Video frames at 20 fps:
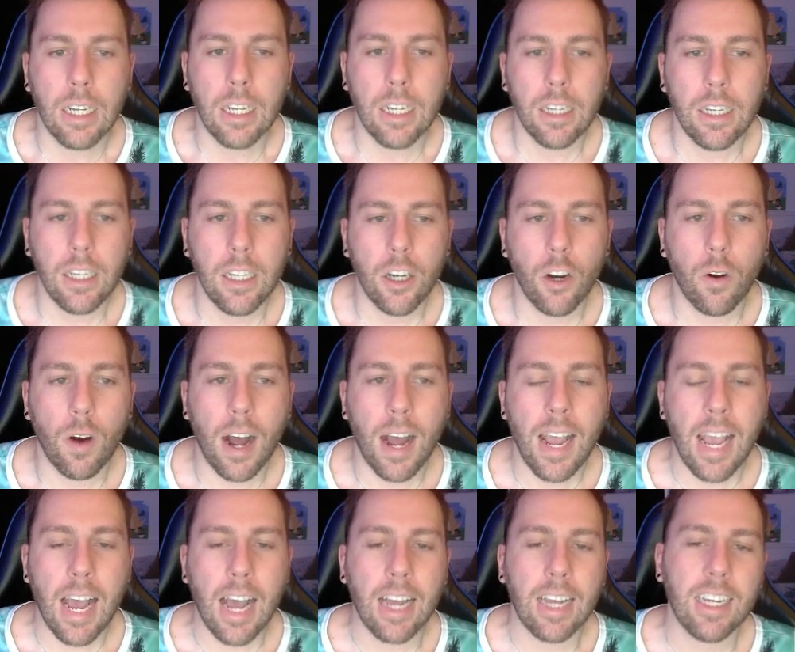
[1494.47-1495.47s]

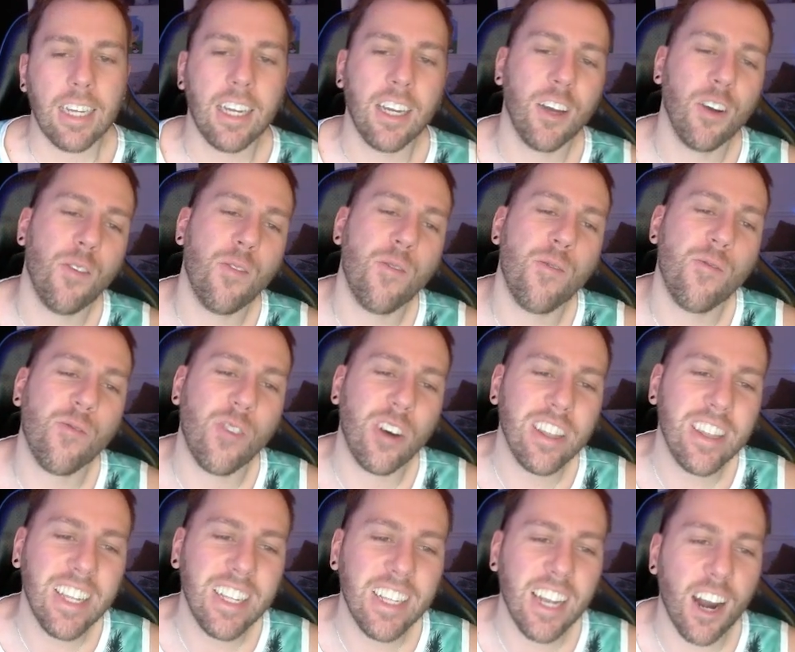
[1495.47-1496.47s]
I one
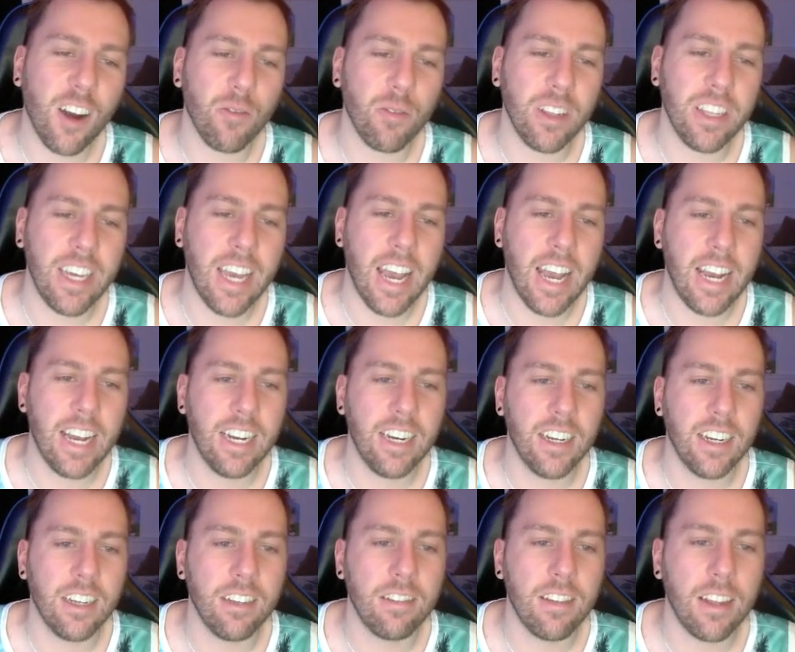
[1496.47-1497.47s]
thing that I really hate
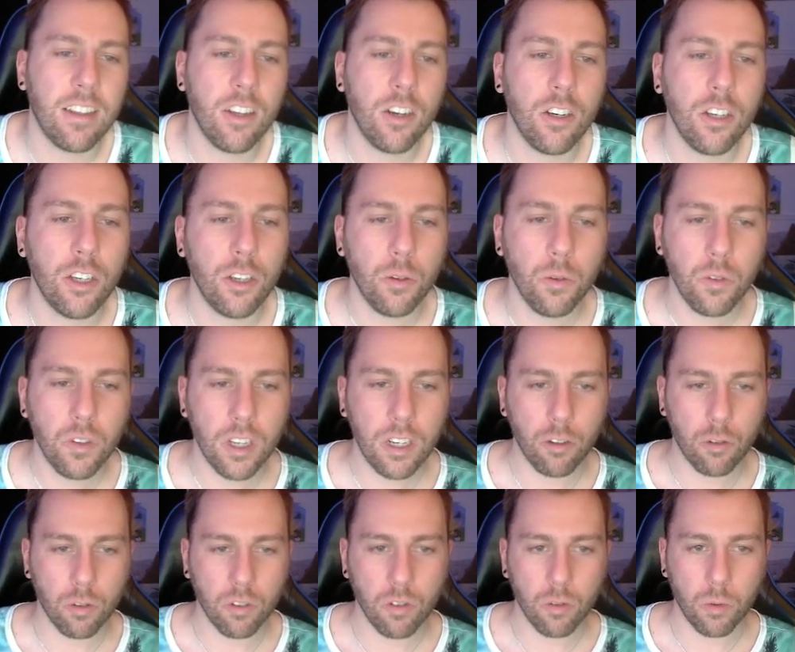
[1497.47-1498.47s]
is that they're using
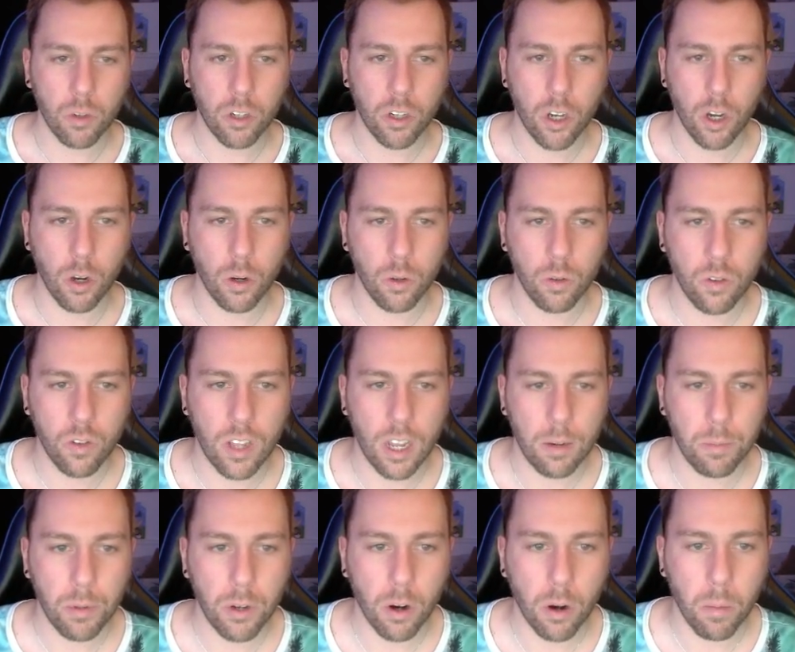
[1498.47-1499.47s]
Drizzlewood Coast
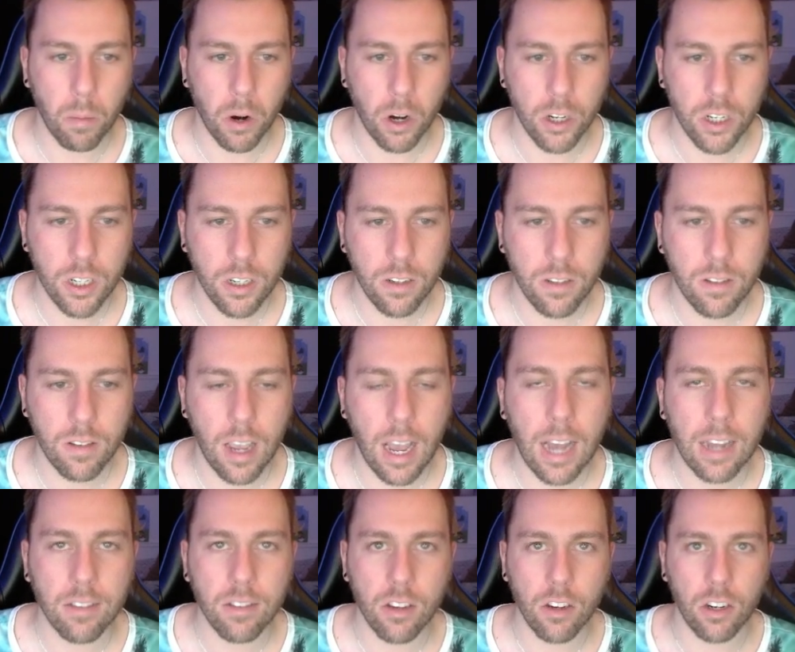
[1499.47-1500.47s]
and BR Marches
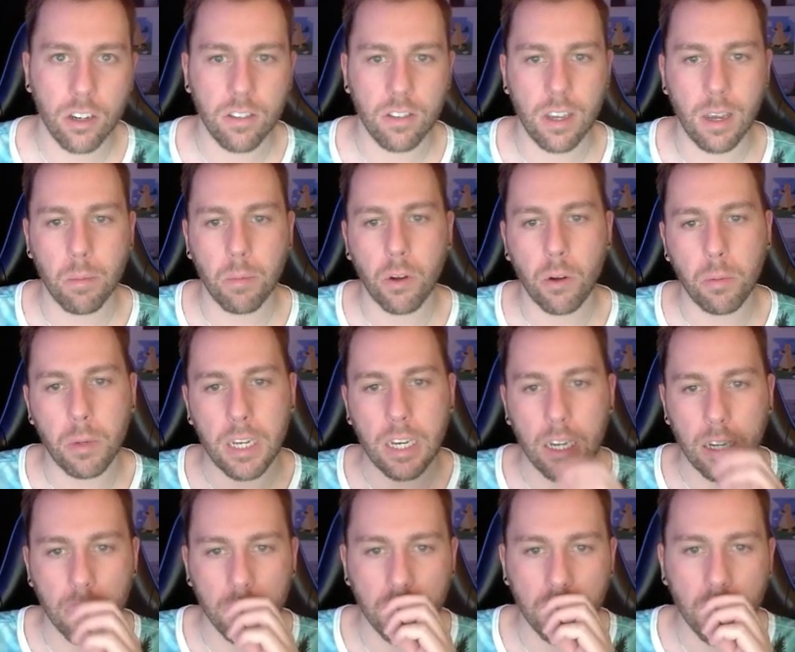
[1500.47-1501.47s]
as their example,
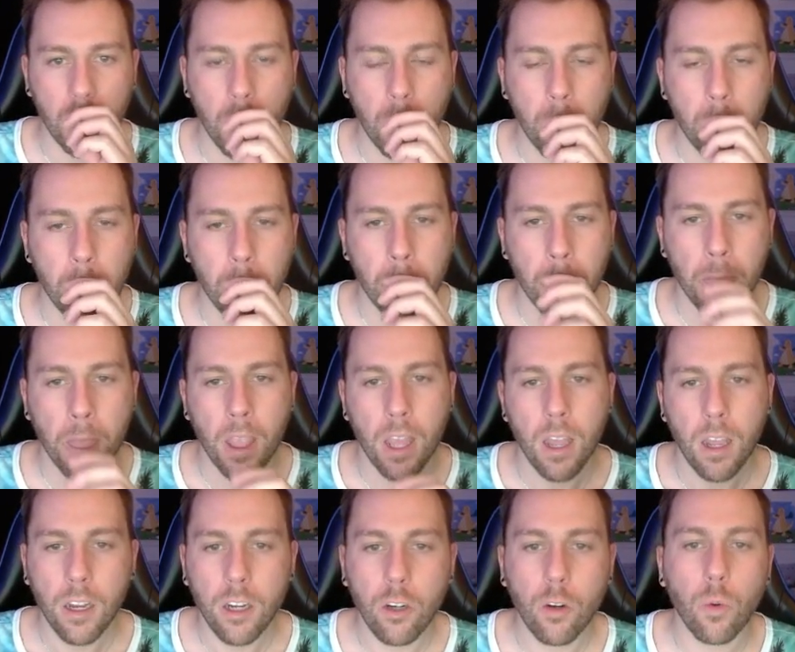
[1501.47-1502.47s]
because
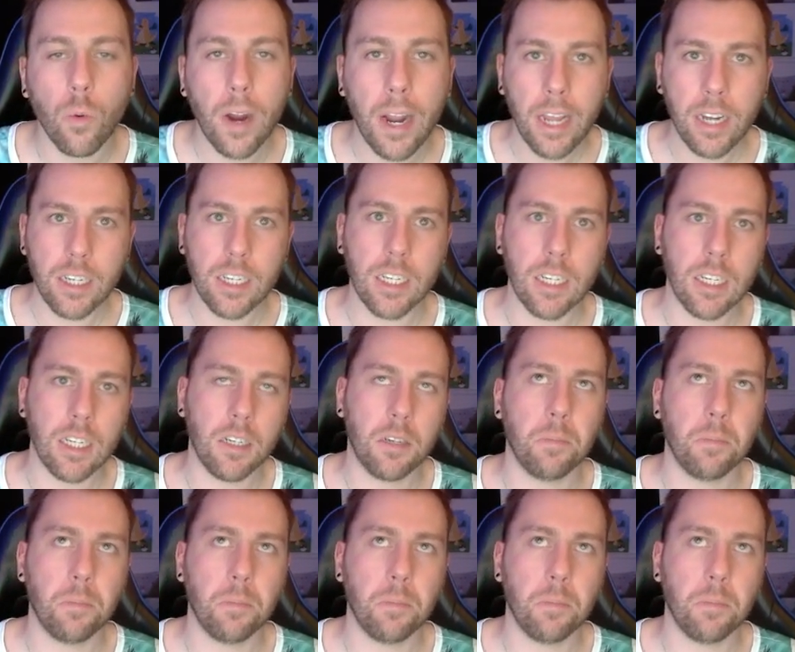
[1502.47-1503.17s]
granted,